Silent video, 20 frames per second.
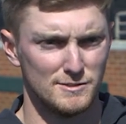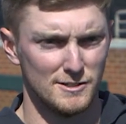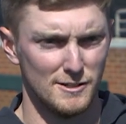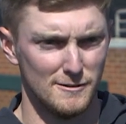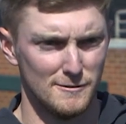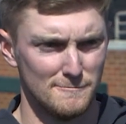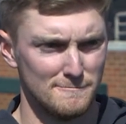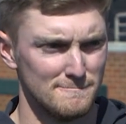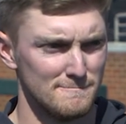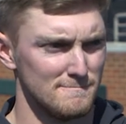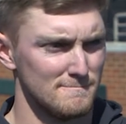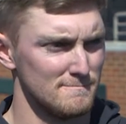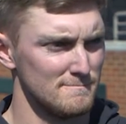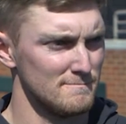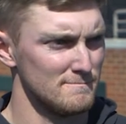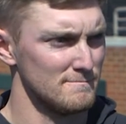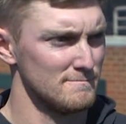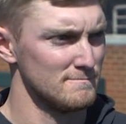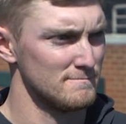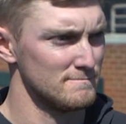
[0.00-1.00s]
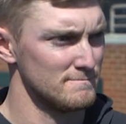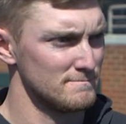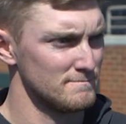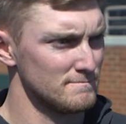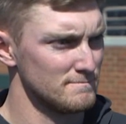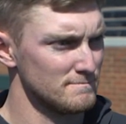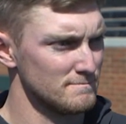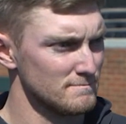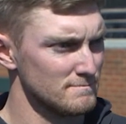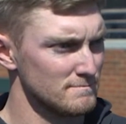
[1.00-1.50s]
So going off that, is there
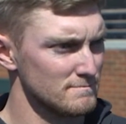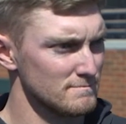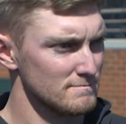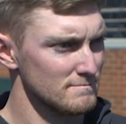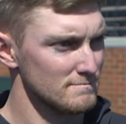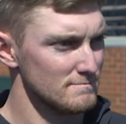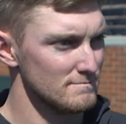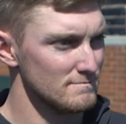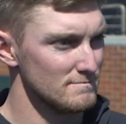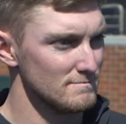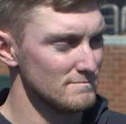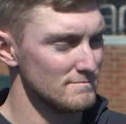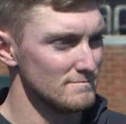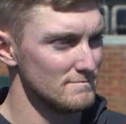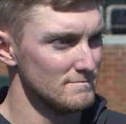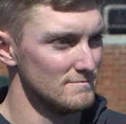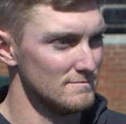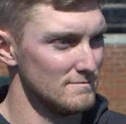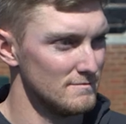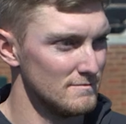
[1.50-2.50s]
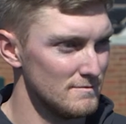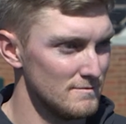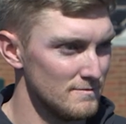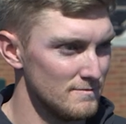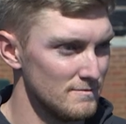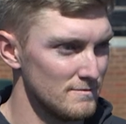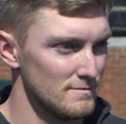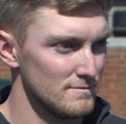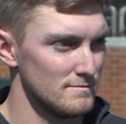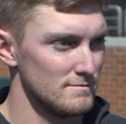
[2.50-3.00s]
more excitement this year than years past,